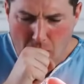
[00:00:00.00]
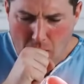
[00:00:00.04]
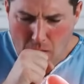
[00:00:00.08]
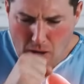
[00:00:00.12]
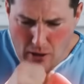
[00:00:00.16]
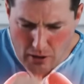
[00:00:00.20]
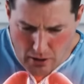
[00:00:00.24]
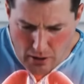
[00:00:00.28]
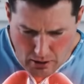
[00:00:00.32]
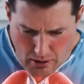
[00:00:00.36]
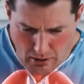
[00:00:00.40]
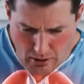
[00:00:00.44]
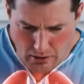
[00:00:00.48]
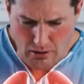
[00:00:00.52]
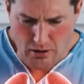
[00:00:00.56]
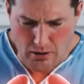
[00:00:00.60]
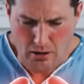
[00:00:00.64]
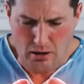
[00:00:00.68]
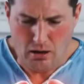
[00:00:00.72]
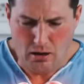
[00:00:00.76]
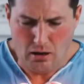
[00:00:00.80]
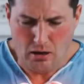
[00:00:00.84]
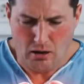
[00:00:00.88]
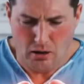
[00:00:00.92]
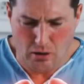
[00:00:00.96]
Absolutely. So
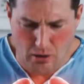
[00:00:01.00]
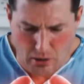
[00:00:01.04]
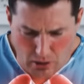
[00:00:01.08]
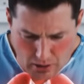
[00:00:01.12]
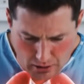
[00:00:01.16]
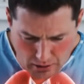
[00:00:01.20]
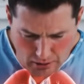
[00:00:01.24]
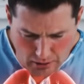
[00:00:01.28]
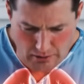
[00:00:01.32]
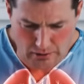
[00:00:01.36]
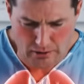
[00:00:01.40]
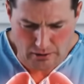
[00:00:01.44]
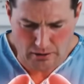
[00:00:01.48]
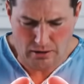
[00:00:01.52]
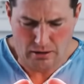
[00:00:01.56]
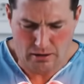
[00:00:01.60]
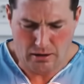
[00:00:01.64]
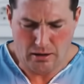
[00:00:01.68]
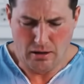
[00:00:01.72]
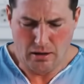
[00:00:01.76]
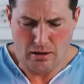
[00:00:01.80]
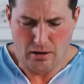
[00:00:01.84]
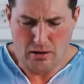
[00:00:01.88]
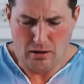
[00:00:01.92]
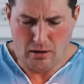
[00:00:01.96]
exacerbation is increasing
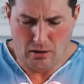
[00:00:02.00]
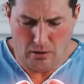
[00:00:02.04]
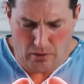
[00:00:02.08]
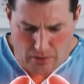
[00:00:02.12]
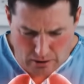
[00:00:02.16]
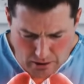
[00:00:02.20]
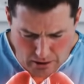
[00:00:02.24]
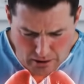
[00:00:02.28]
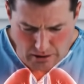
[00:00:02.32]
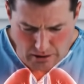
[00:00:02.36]
because of that.